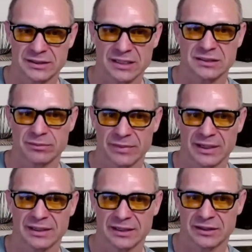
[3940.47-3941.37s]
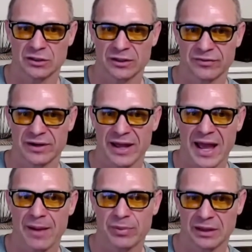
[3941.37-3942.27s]
doesn't mean that they're living a
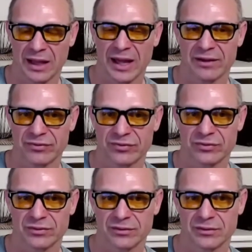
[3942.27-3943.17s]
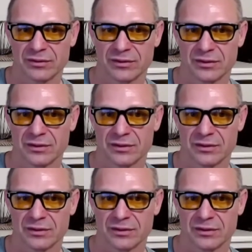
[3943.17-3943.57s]
happy life. Mm-hmm.